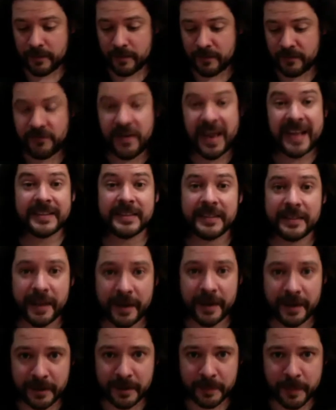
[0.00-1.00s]

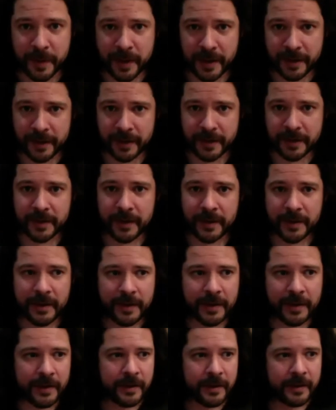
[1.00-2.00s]
fascinated by,
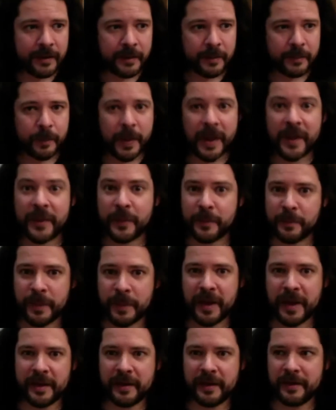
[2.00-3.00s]
by,
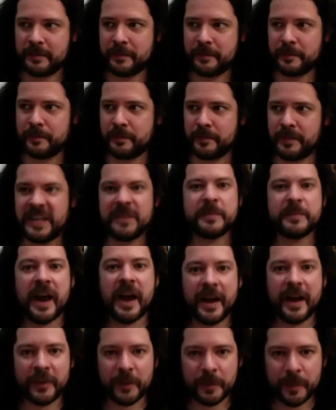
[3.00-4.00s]
by being
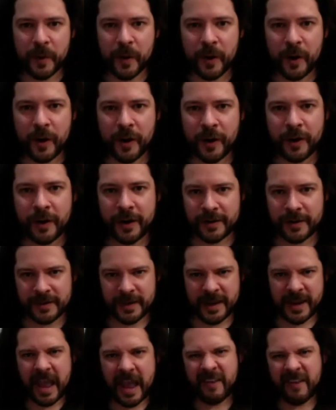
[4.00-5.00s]
behind the bar and
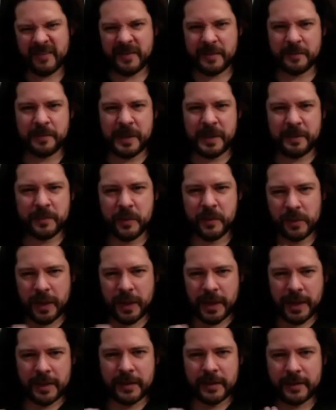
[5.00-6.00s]
like having people
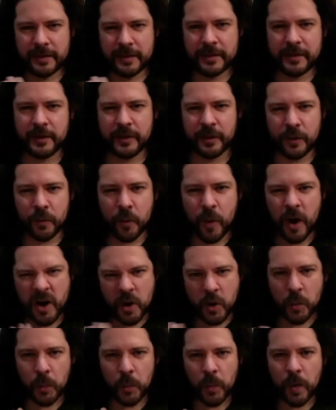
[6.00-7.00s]
like, you know,
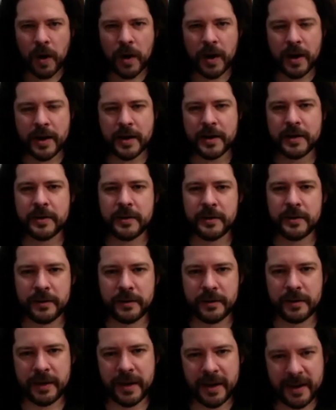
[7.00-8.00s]
one-on-one,
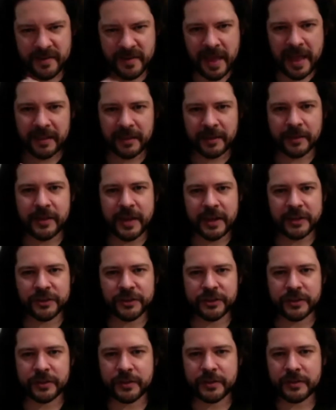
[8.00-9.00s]
getting that
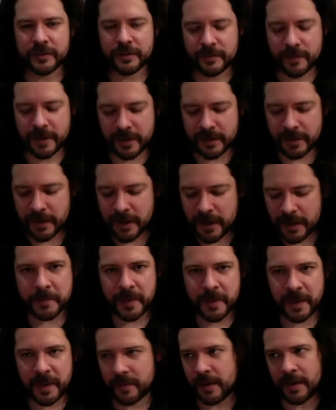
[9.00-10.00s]
connection, right?
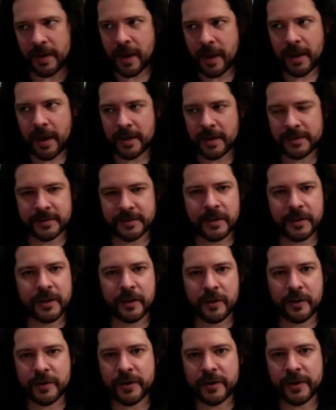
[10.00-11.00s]
And then I, I started
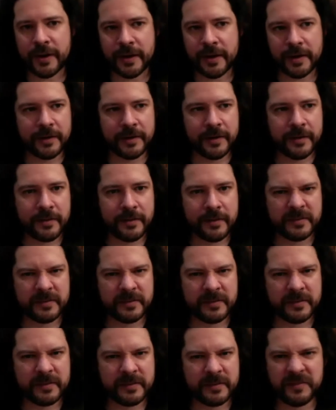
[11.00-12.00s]
learning
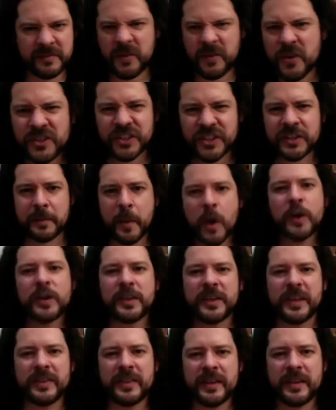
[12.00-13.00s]
first, just
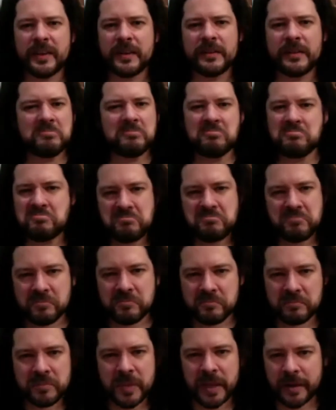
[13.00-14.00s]
like bartending,
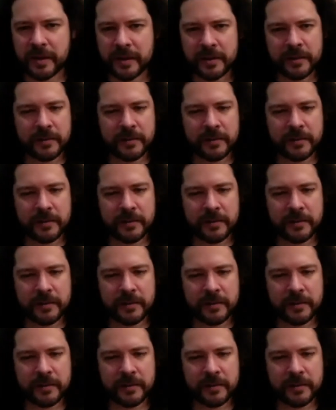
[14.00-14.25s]
like